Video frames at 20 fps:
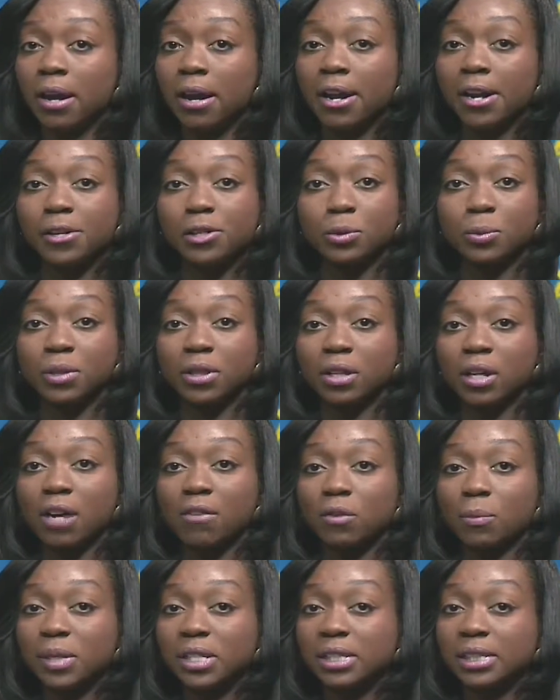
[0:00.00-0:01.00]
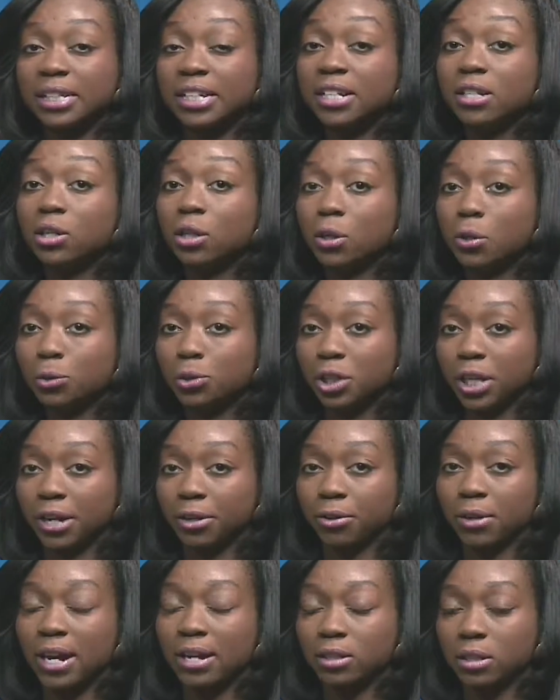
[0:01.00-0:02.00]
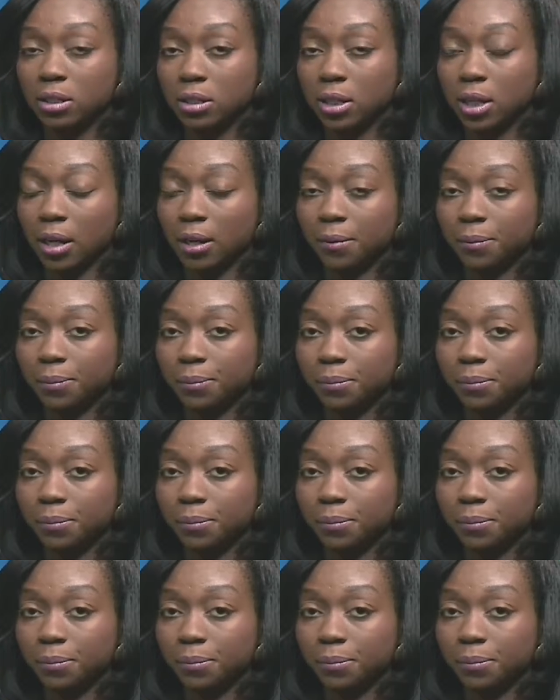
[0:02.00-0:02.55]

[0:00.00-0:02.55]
Here's what the government lead negotiator had to say.